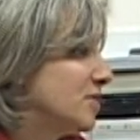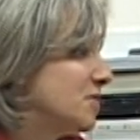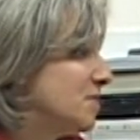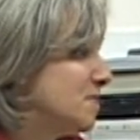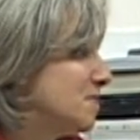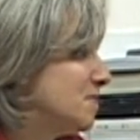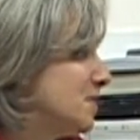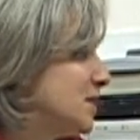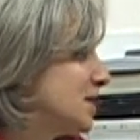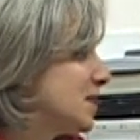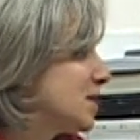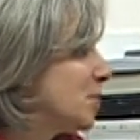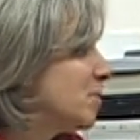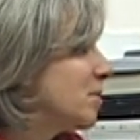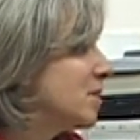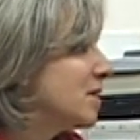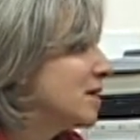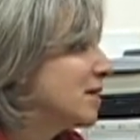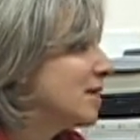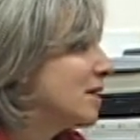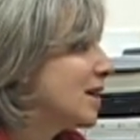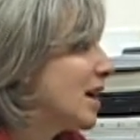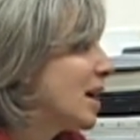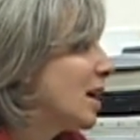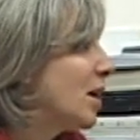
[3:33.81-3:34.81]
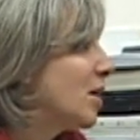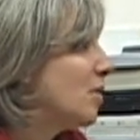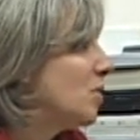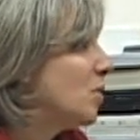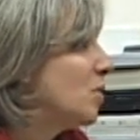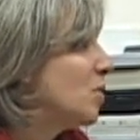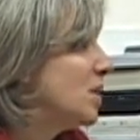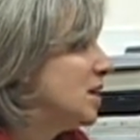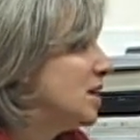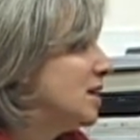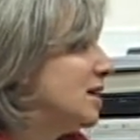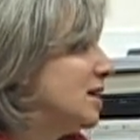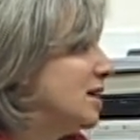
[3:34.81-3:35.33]
something that
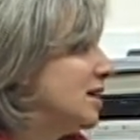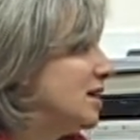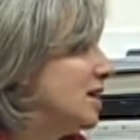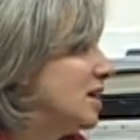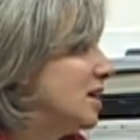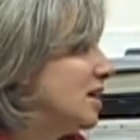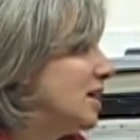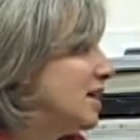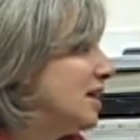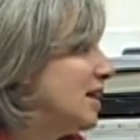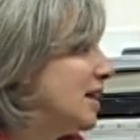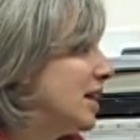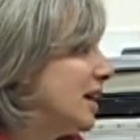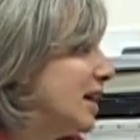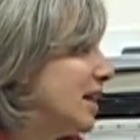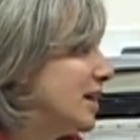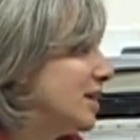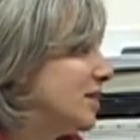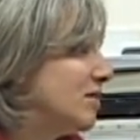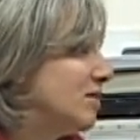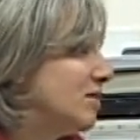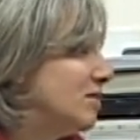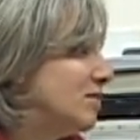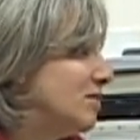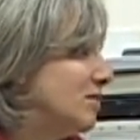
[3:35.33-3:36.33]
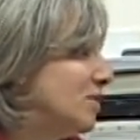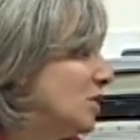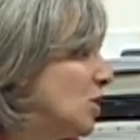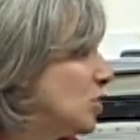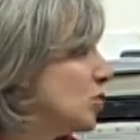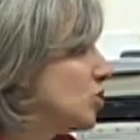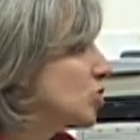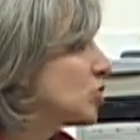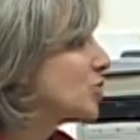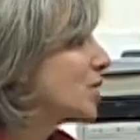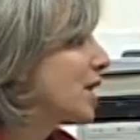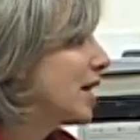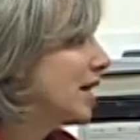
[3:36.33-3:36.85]
we get no
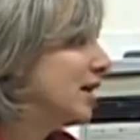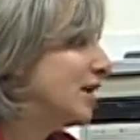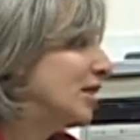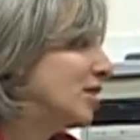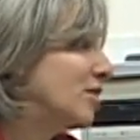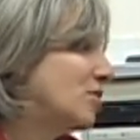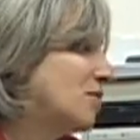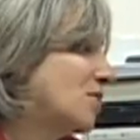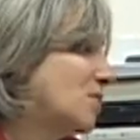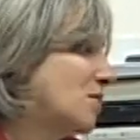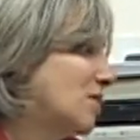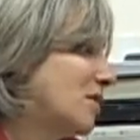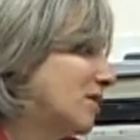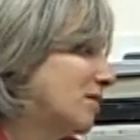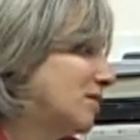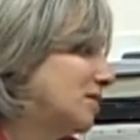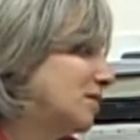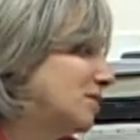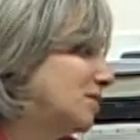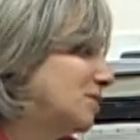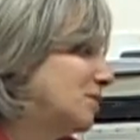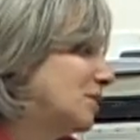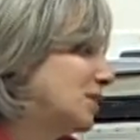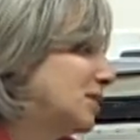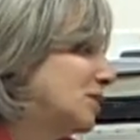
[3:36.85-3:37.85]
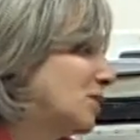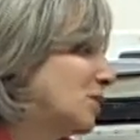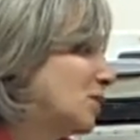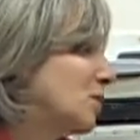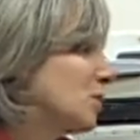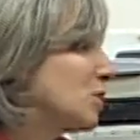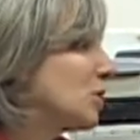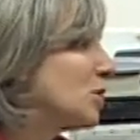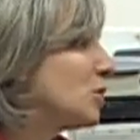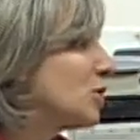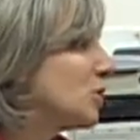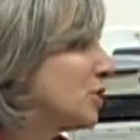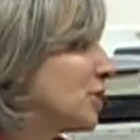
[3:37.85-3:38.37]
training for. We
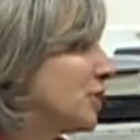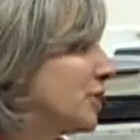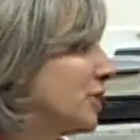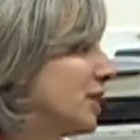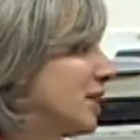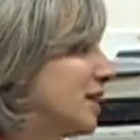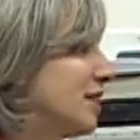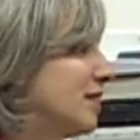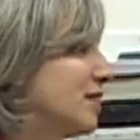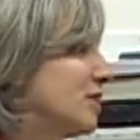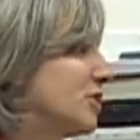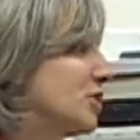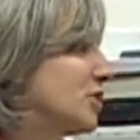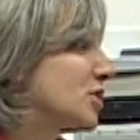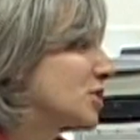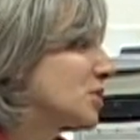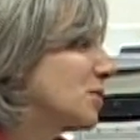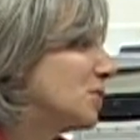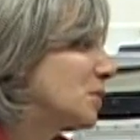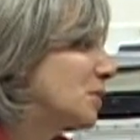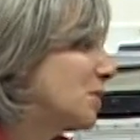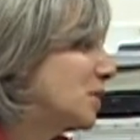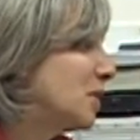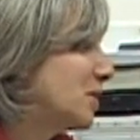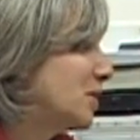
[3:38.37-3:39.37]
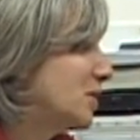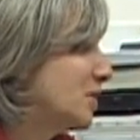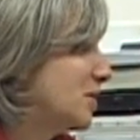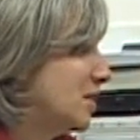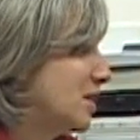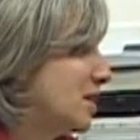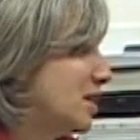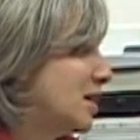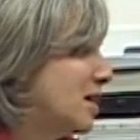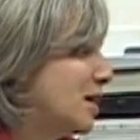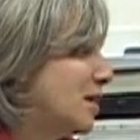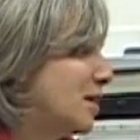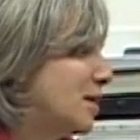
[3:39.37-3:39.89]
don't learn it in school,
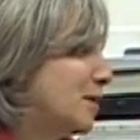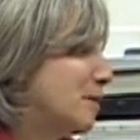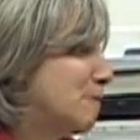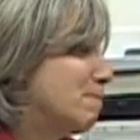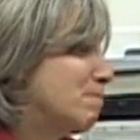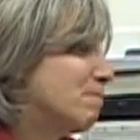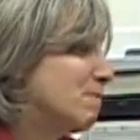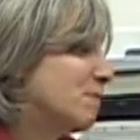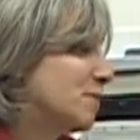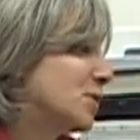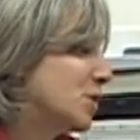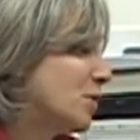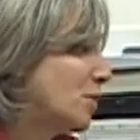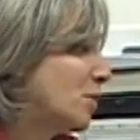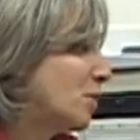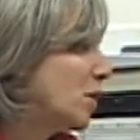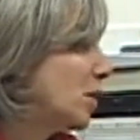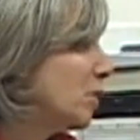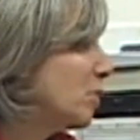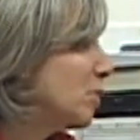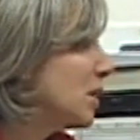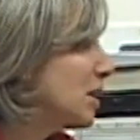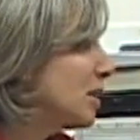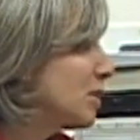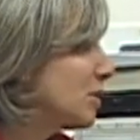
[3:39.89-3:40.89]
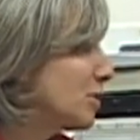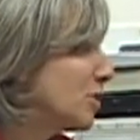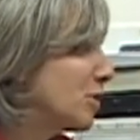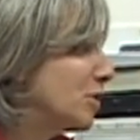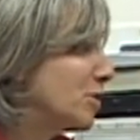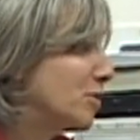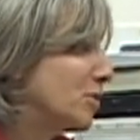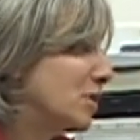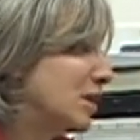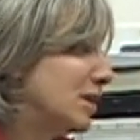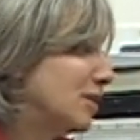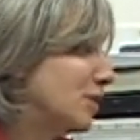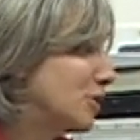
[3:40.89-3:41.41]
so what we
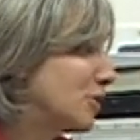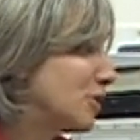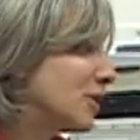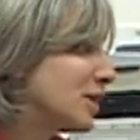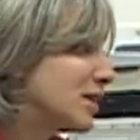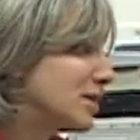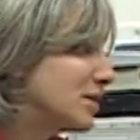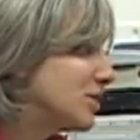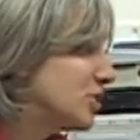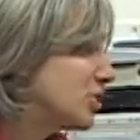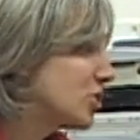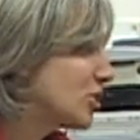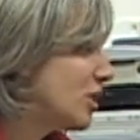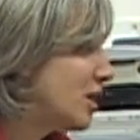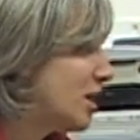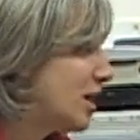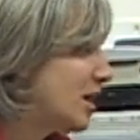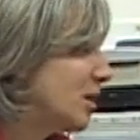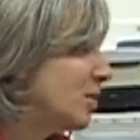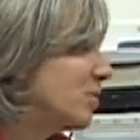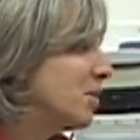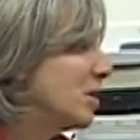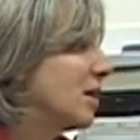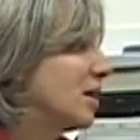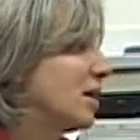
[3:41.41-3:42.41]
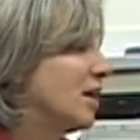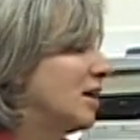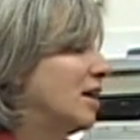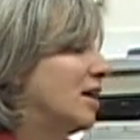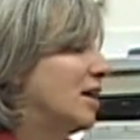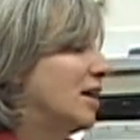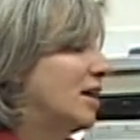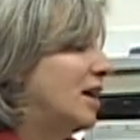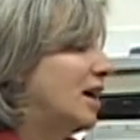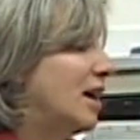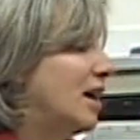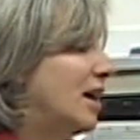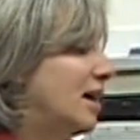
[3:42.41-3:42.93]
learn on the job.
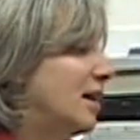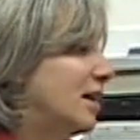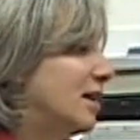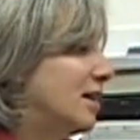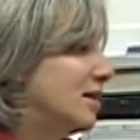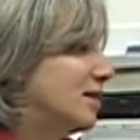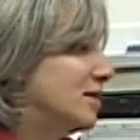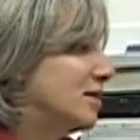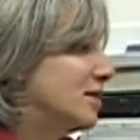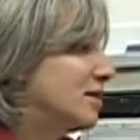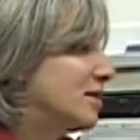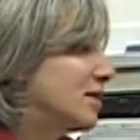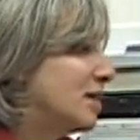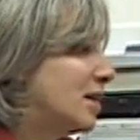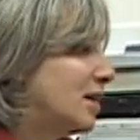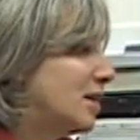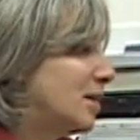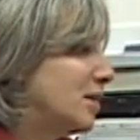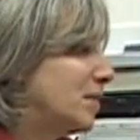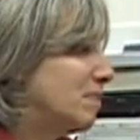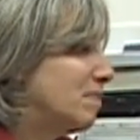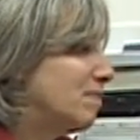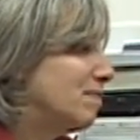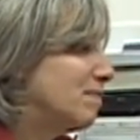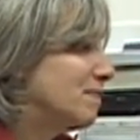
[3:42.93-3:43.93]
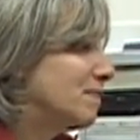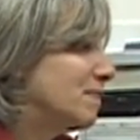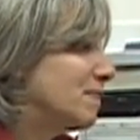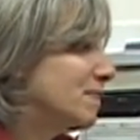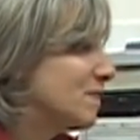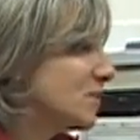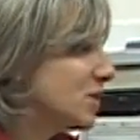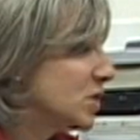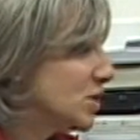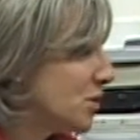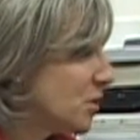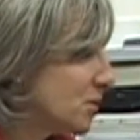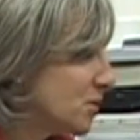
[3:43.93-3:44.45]
And
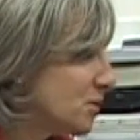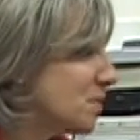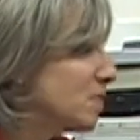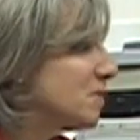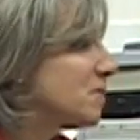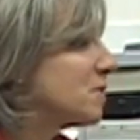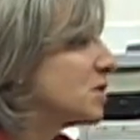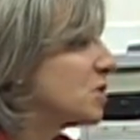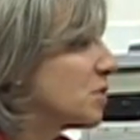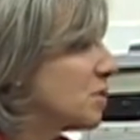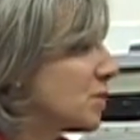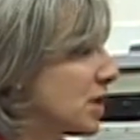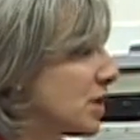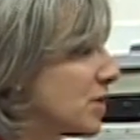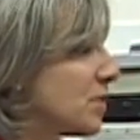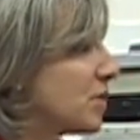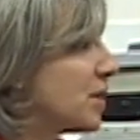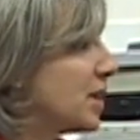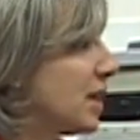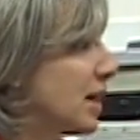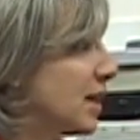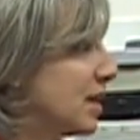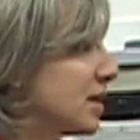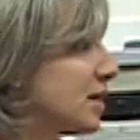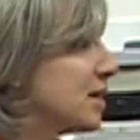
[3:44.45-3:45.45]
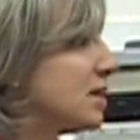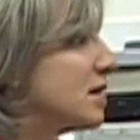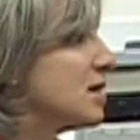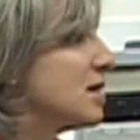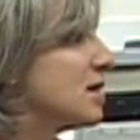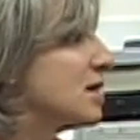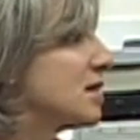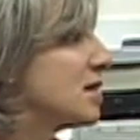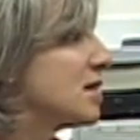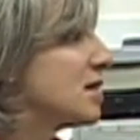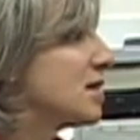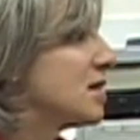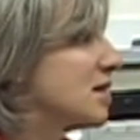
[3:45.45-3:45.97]
so we created
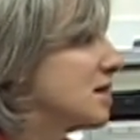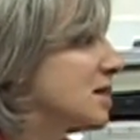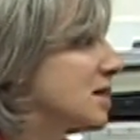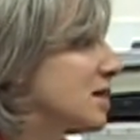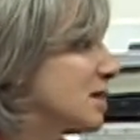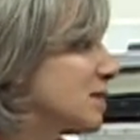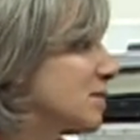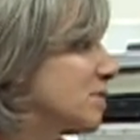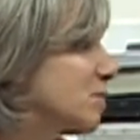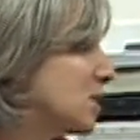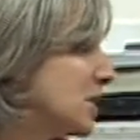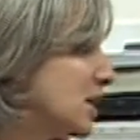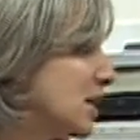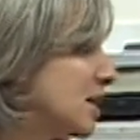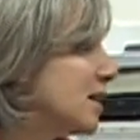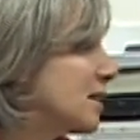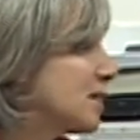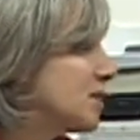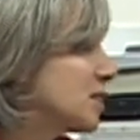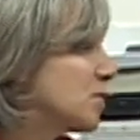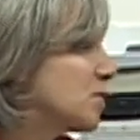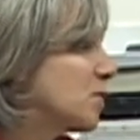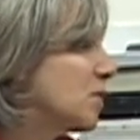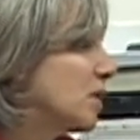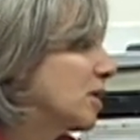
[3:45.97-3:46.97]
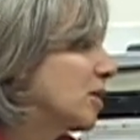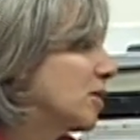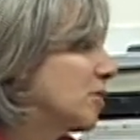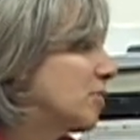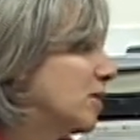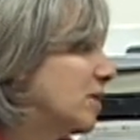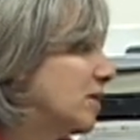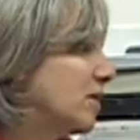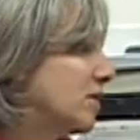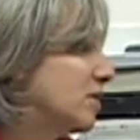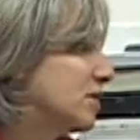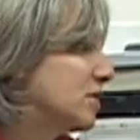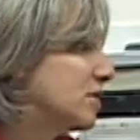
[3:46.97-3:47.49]
this place where
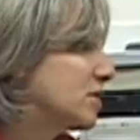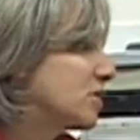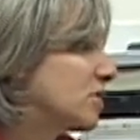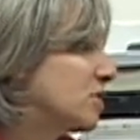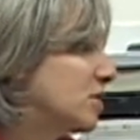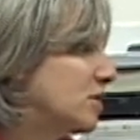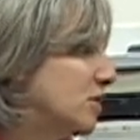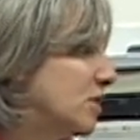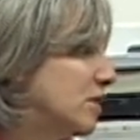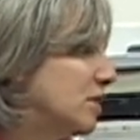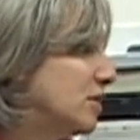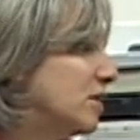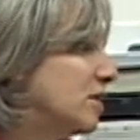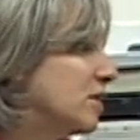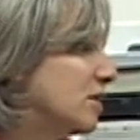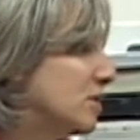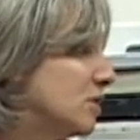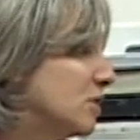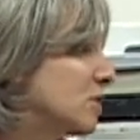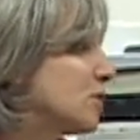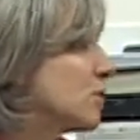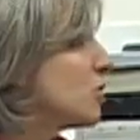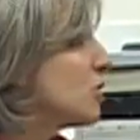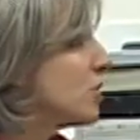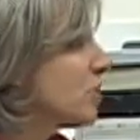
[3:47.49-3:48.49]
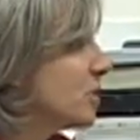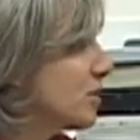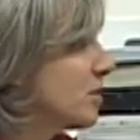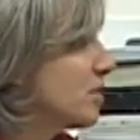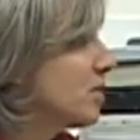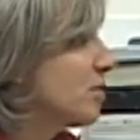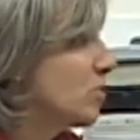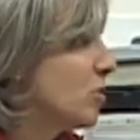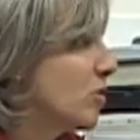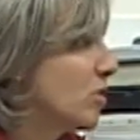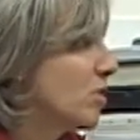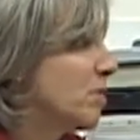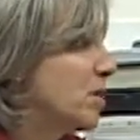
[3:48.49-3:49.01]
parents could learn
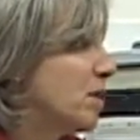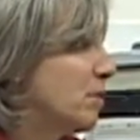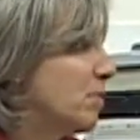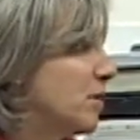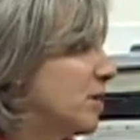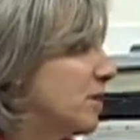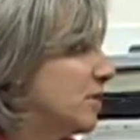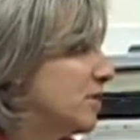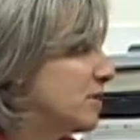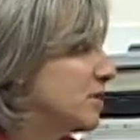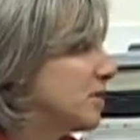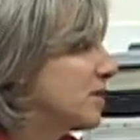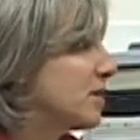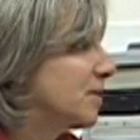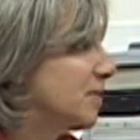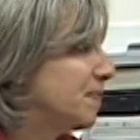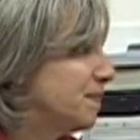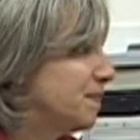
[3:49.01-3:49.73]
more about parenting.